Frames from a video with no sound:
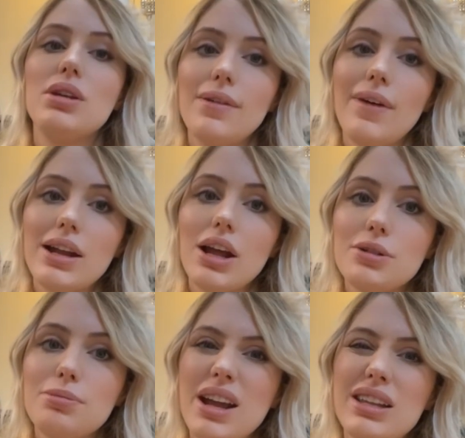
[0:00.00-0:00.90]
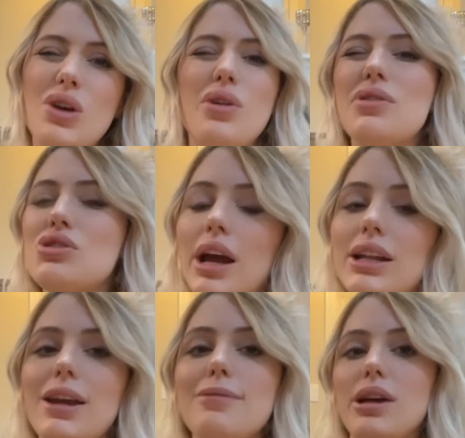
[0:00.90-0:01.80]
you find out you're pregnant, or if you're trying to
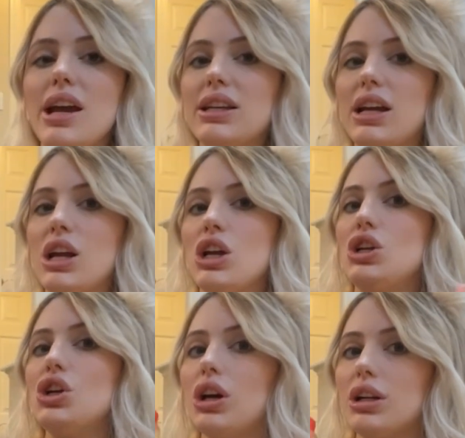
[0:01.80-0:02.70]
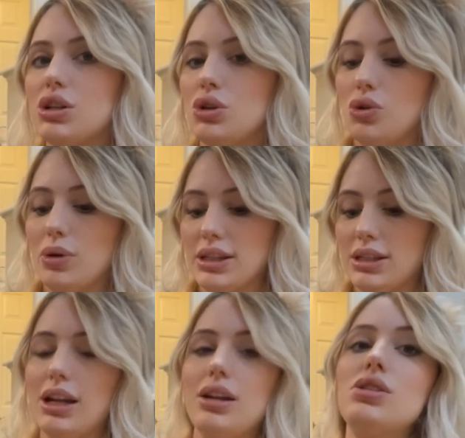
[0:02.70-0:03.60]
get pregnant, you're going to,
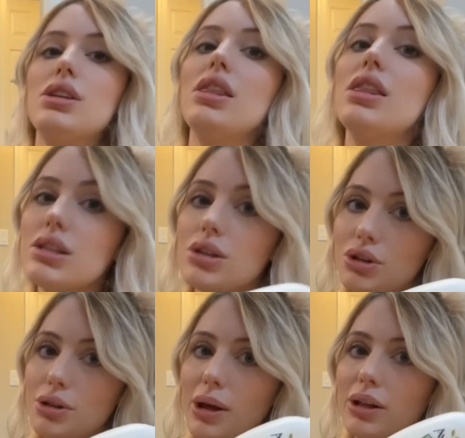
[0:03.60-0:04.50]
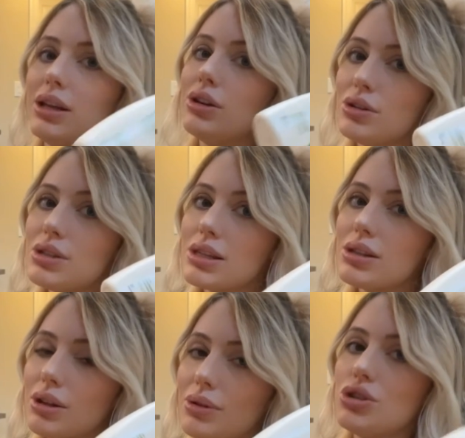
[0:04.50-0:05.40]
instead of using this on your belly, use this
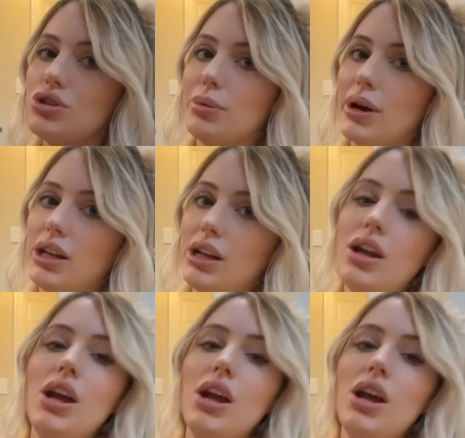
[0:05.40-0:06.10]
on the rest of your body.